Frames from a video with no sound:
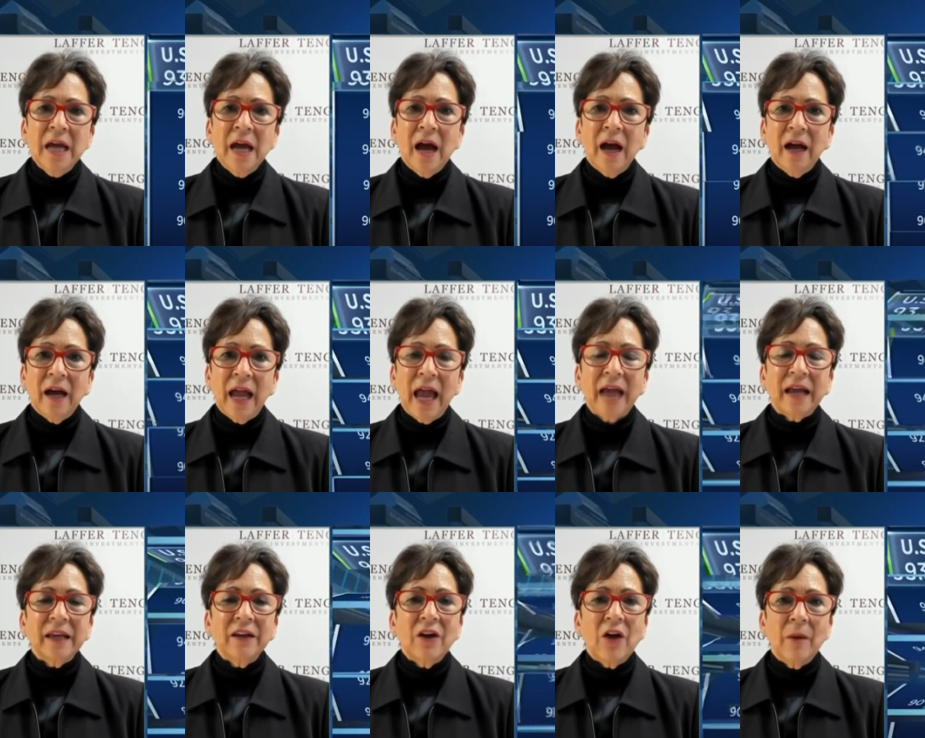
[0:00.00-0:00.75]
Uh,
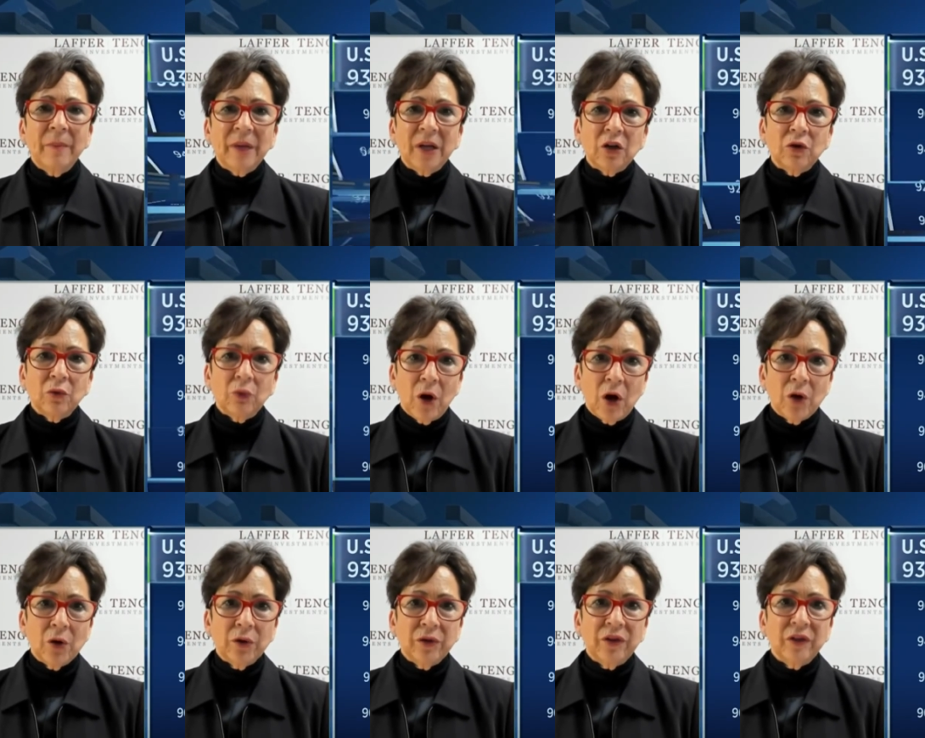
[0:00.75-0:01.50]
economic
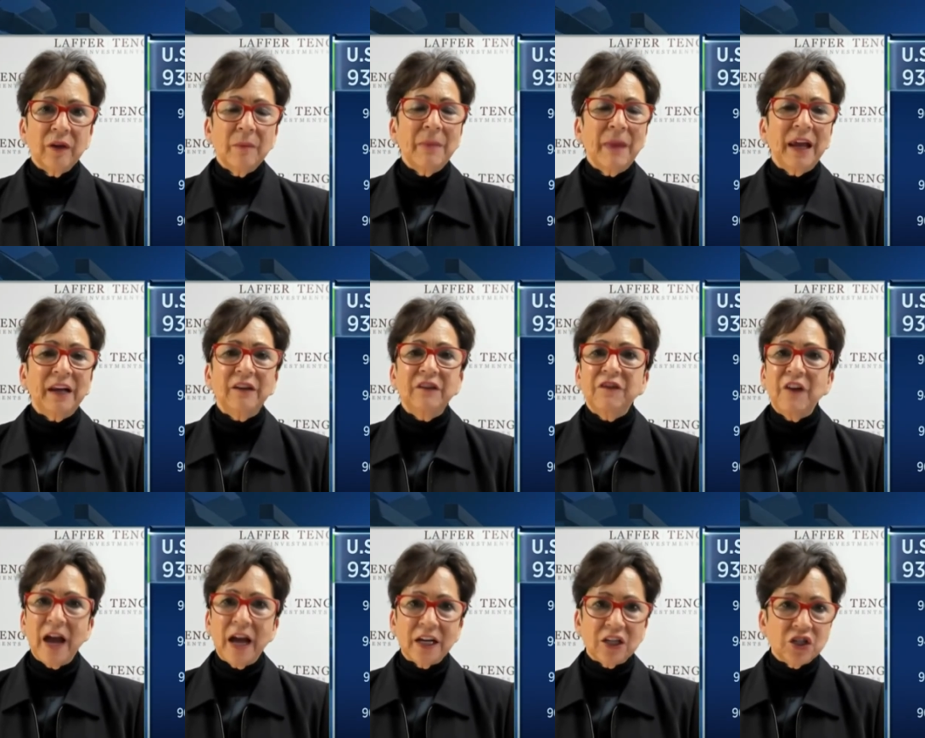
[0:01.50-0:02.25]
growth,
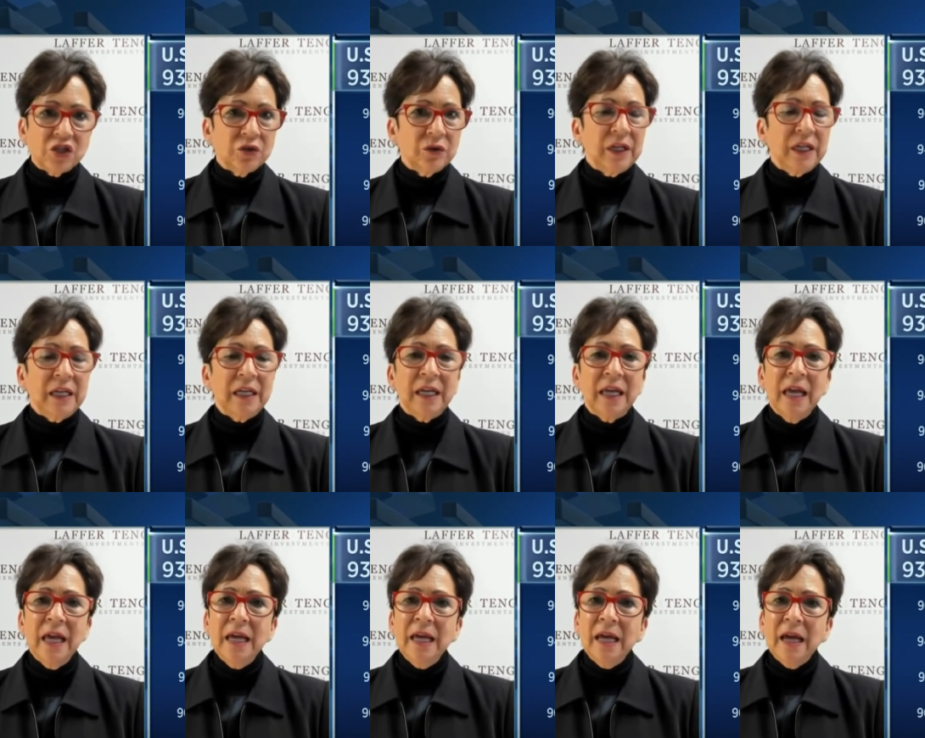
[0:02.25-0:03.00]
manufacturing,
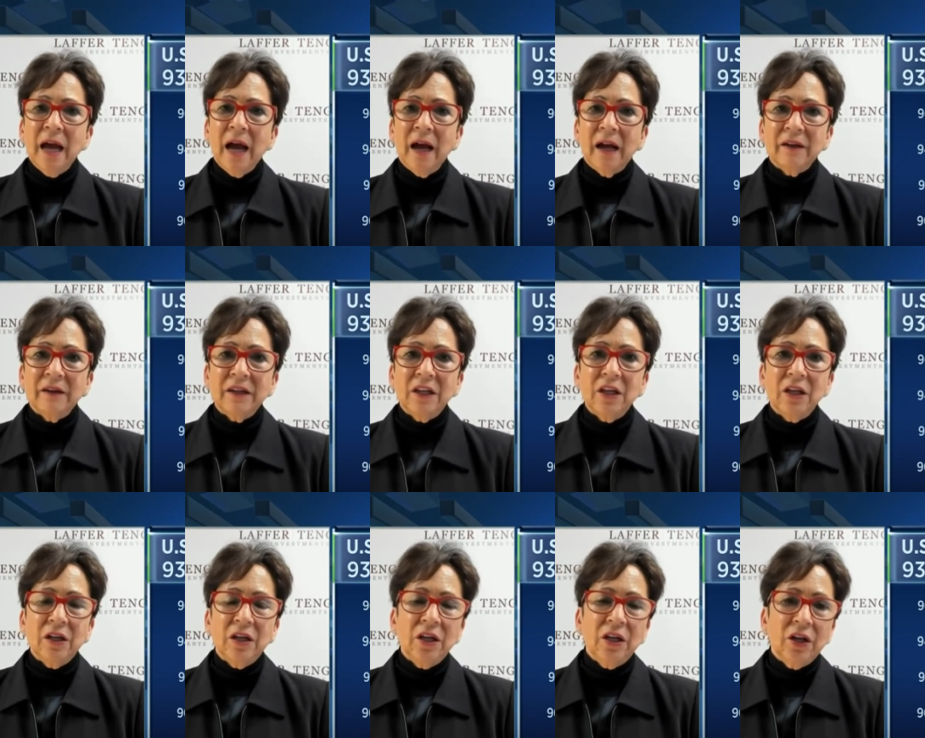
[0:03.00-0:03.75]
uh,
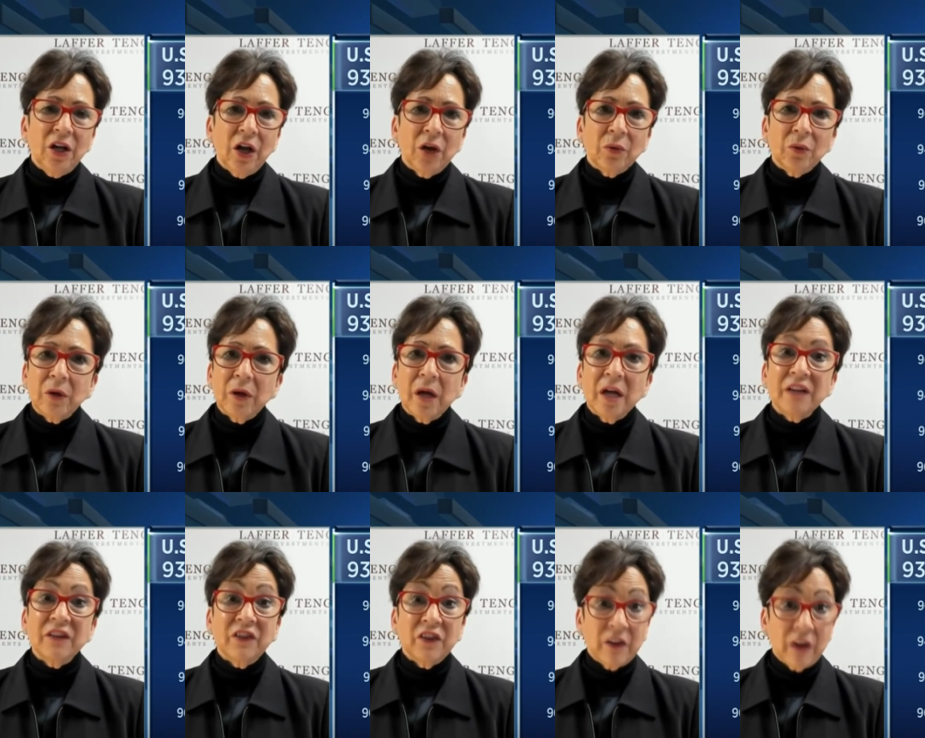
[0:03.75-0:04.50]
you, you know,
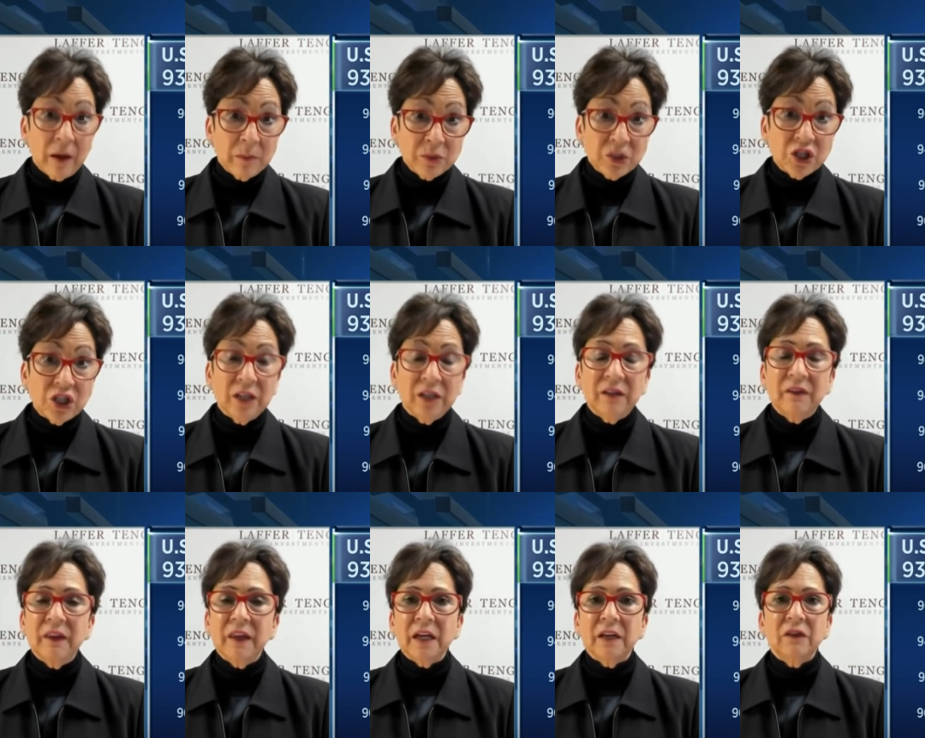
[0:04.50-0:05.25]

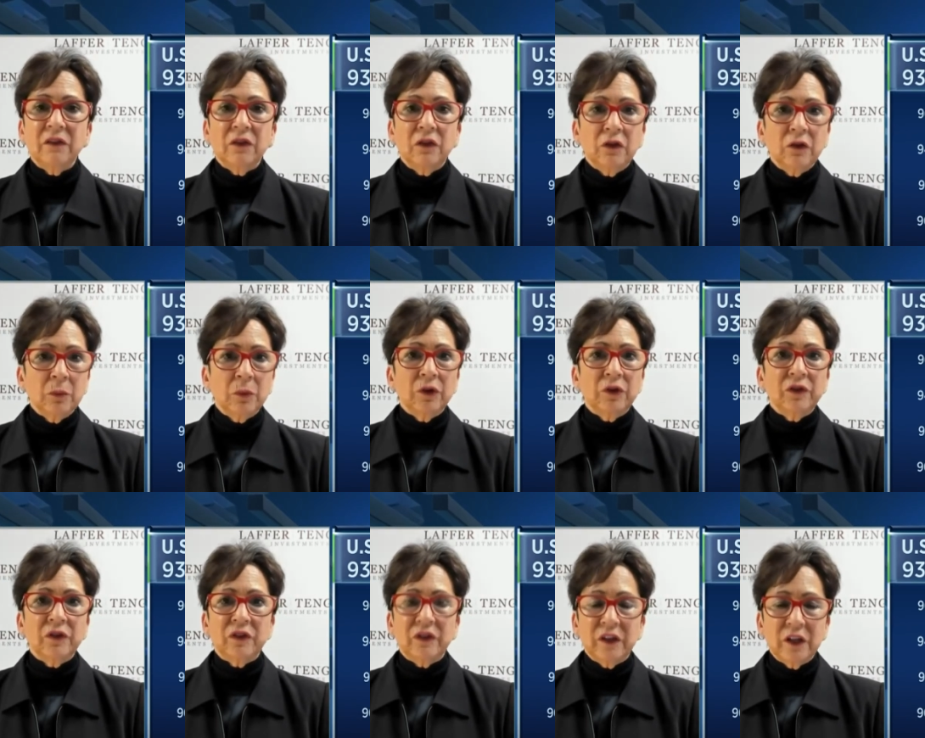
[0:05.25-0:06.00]
consumption, the consumer
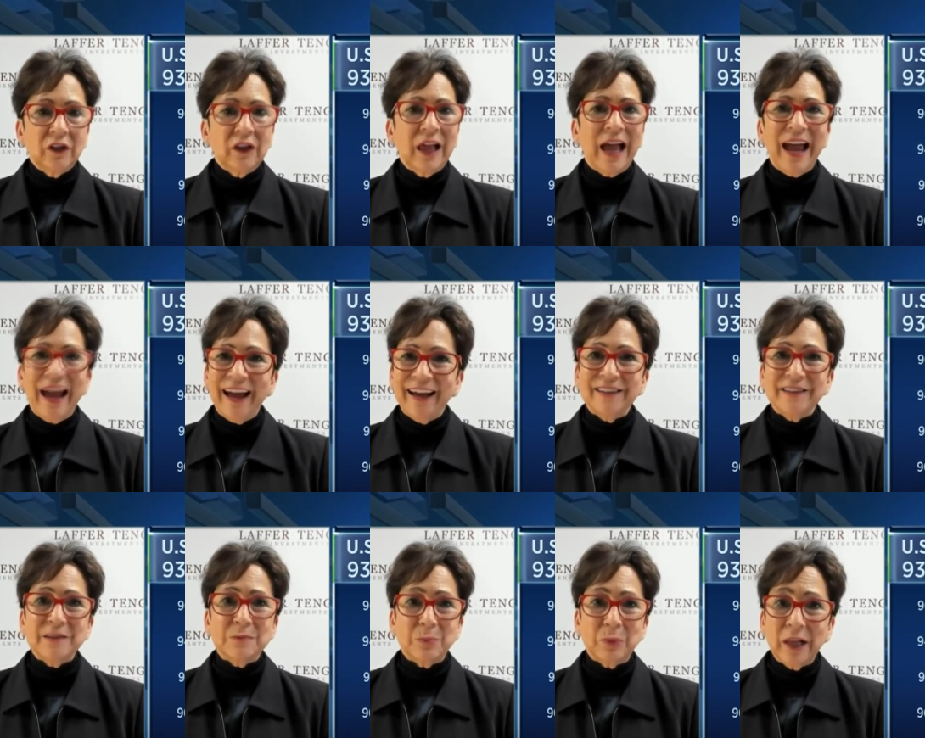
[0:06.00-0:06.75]
still
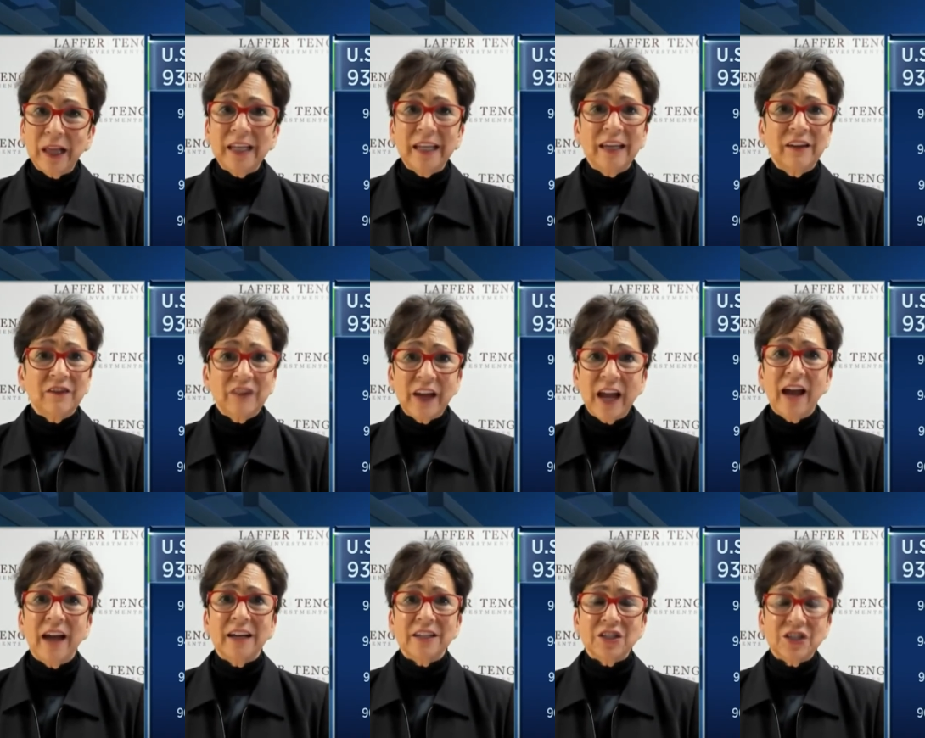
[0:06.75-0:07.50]
has plenty of
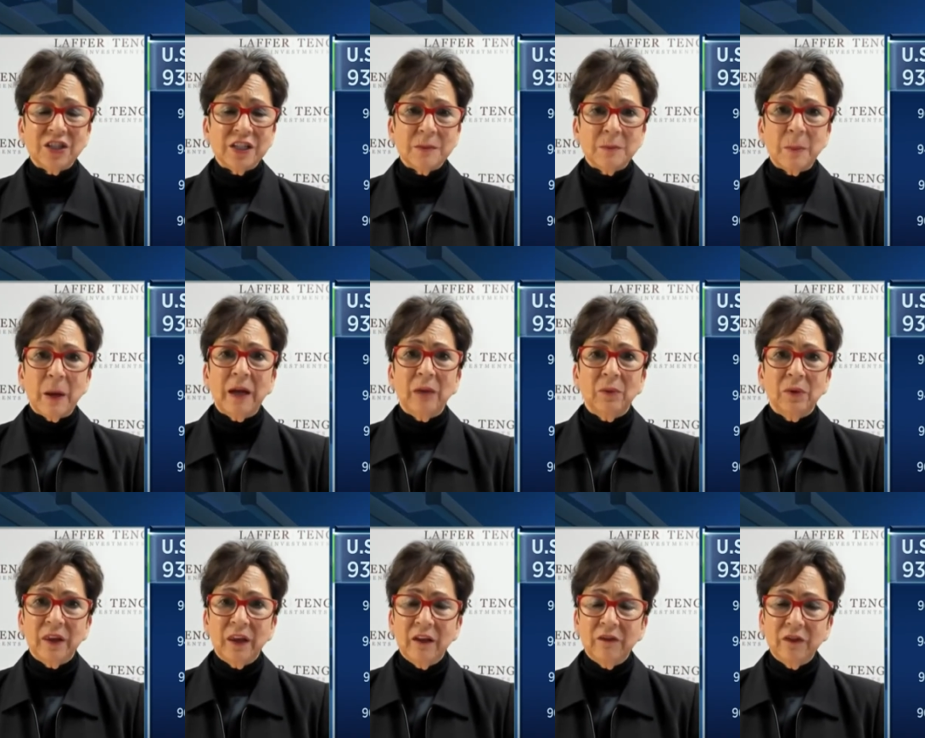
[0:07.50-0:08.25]
cash despite
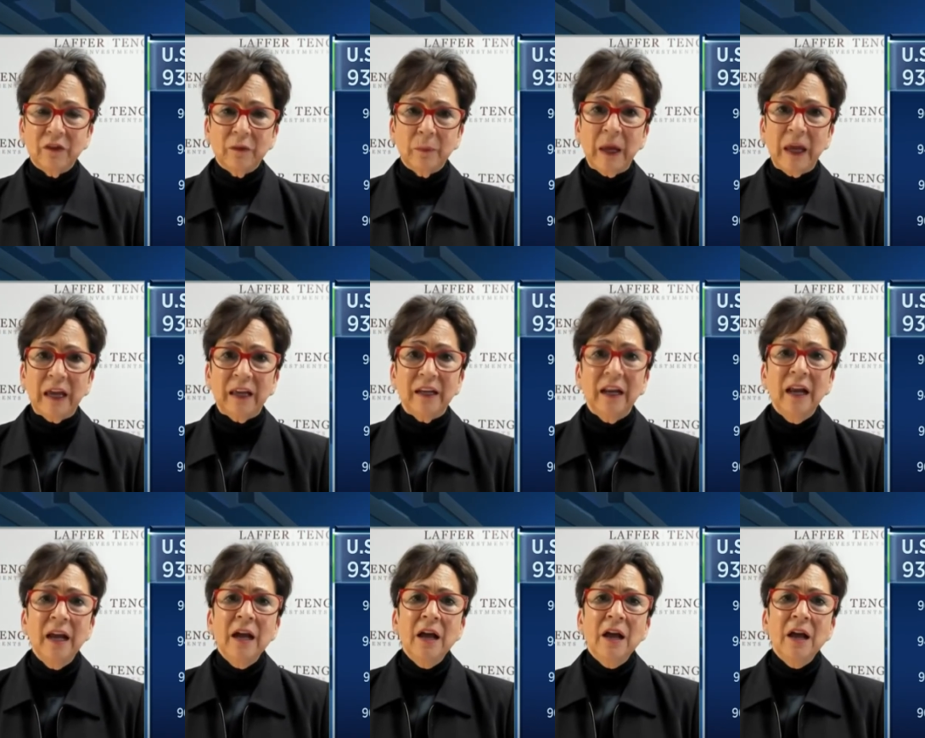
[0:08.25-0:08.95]
what they've spent.